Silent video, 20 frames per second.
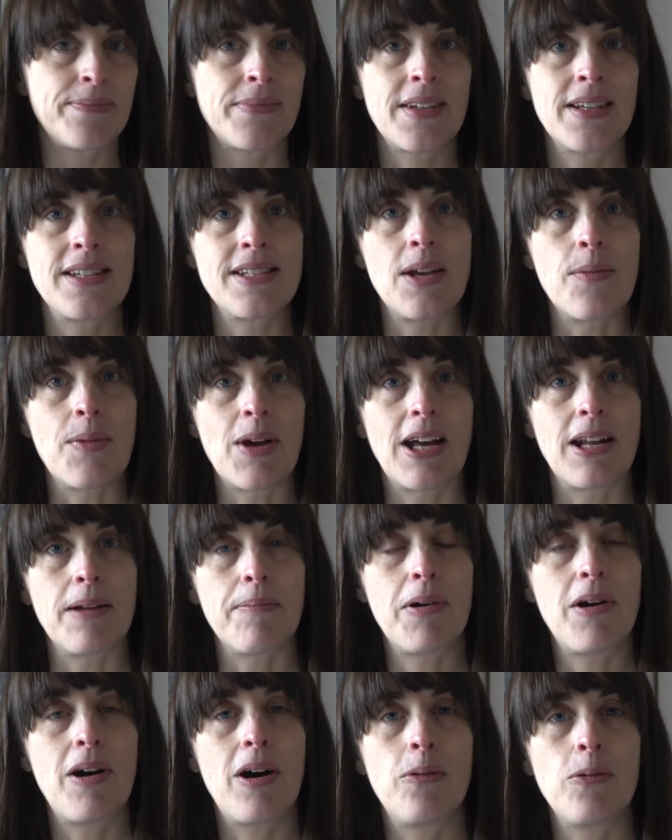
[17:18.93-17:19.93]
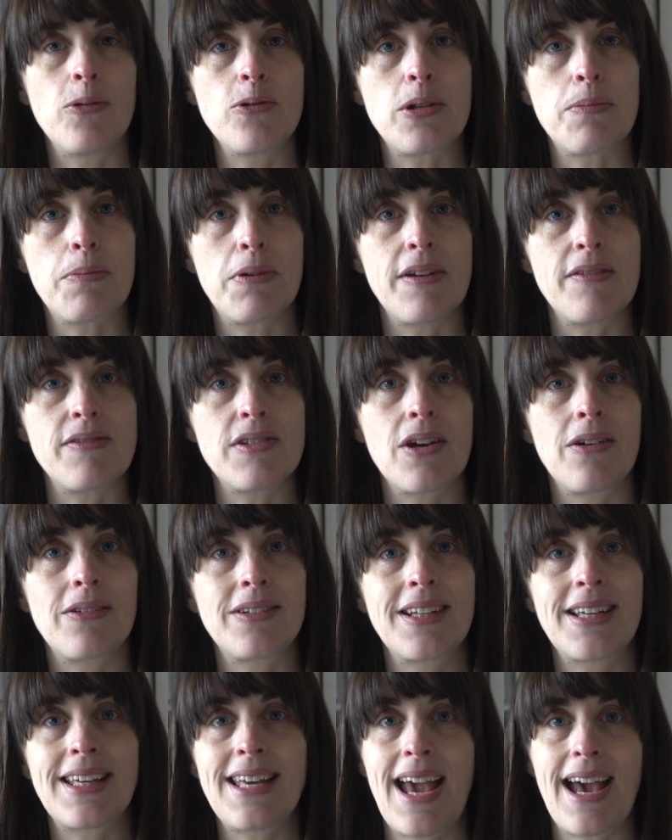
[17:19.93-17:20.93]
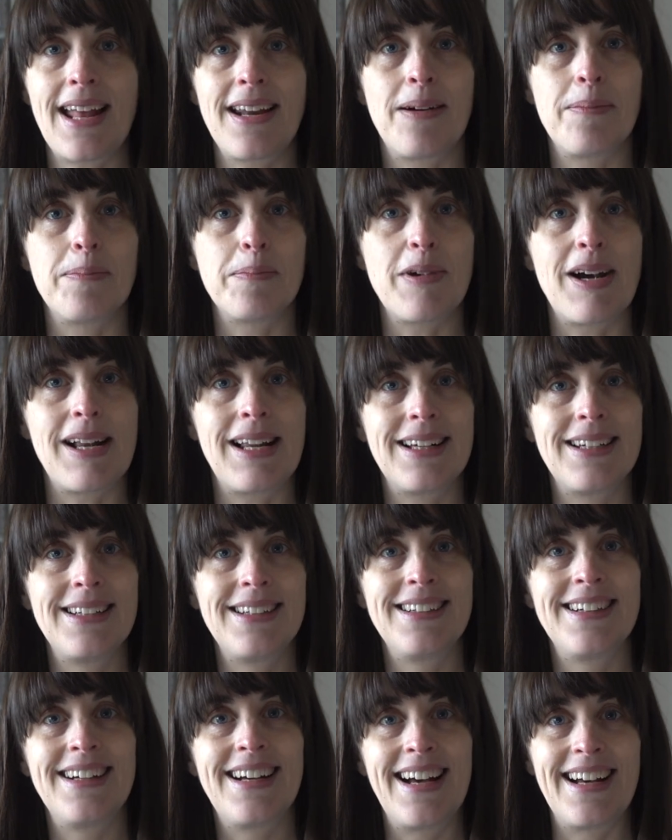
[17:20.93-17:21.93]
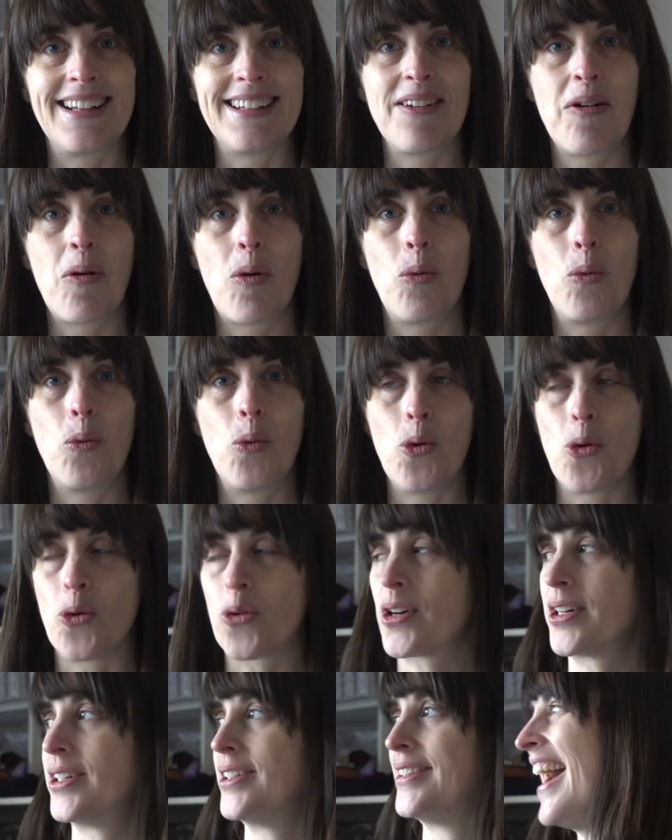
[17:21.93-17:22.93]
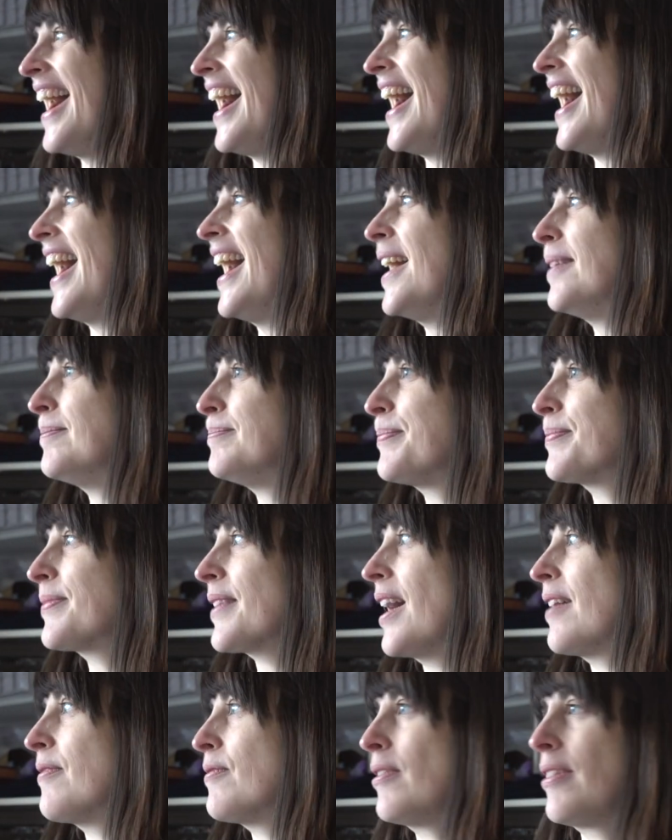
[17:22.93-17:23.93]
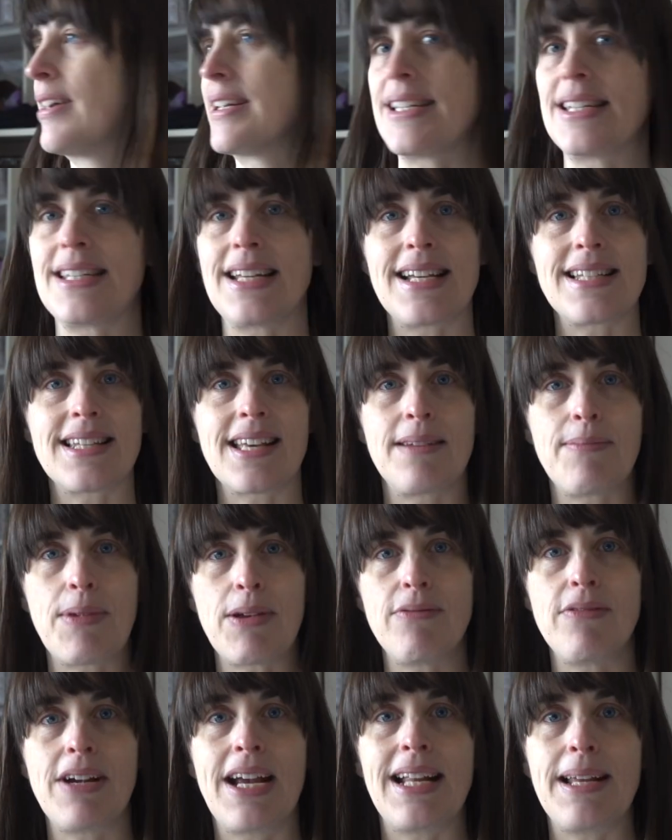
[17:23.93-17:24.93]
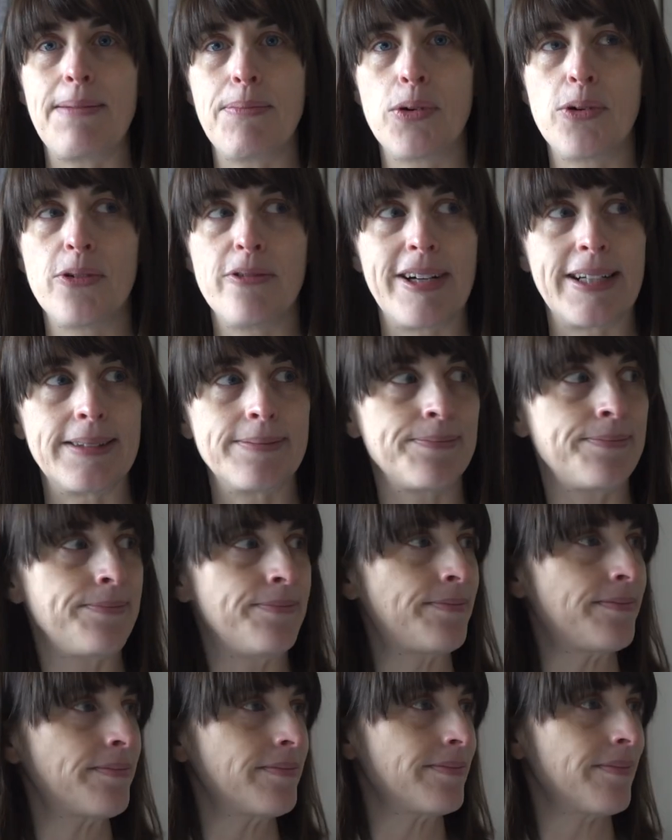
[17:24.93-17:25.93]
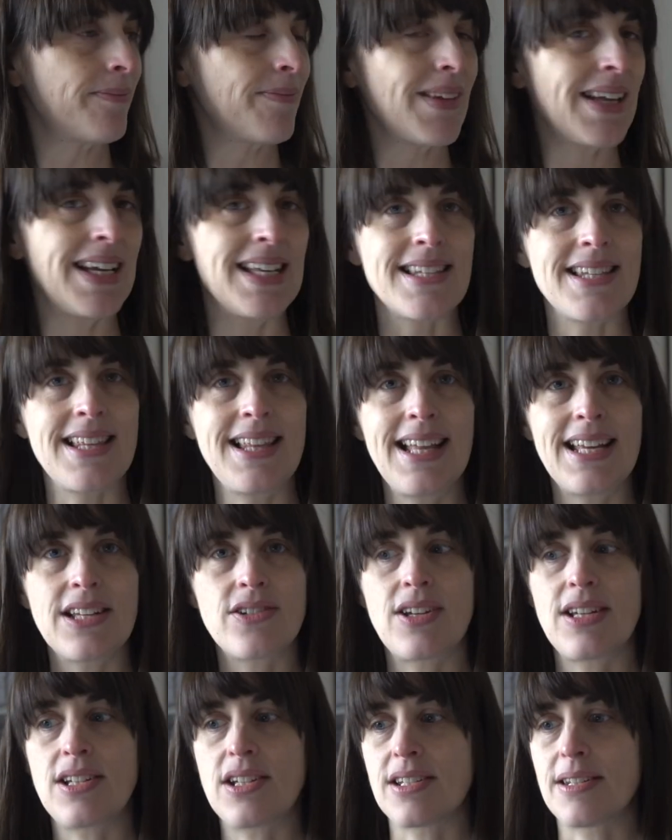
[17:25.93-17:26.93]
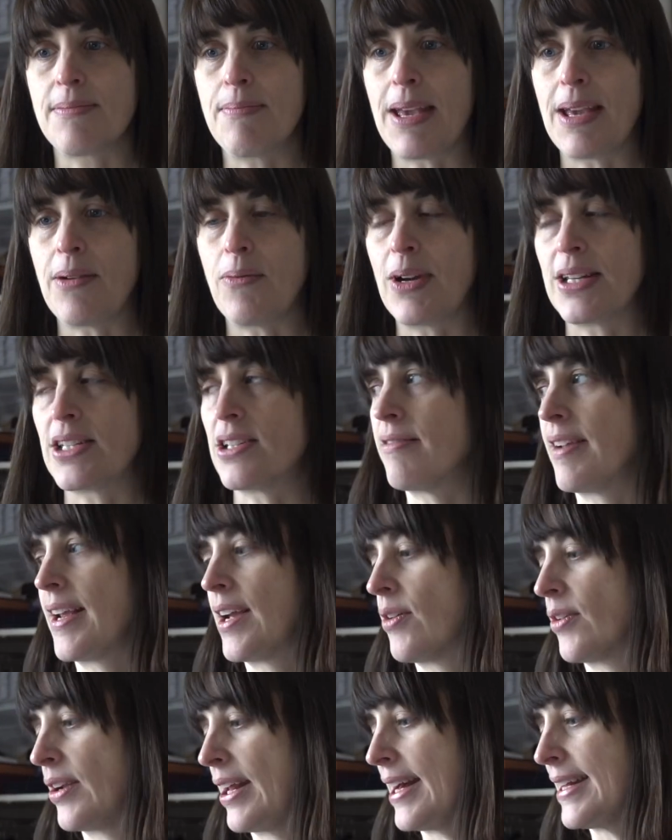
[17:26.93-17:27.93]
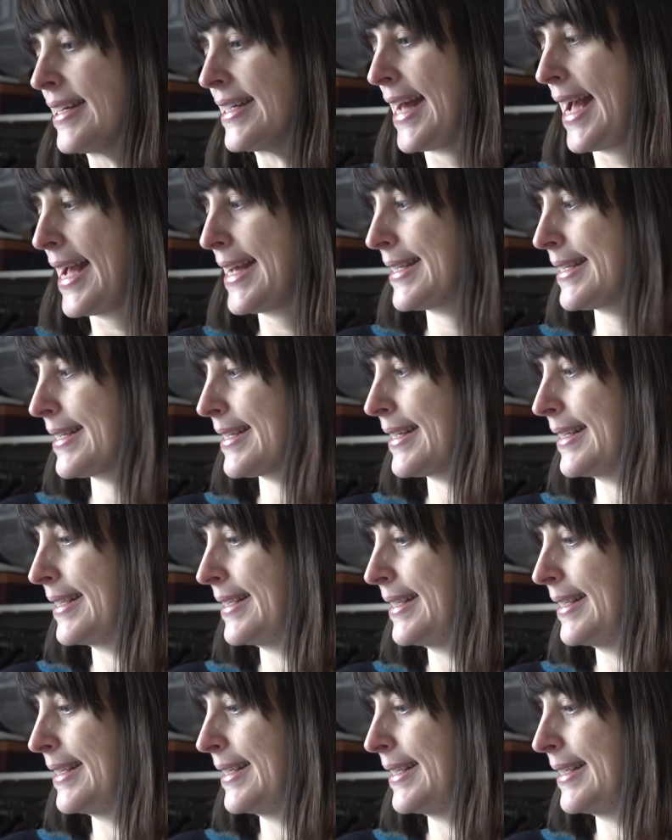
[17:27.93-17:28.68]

So we're going to put our waterproofs on, get an umbrella and walk. I feel like today's going to be really boring. It's literally just me wittering on at a desk. I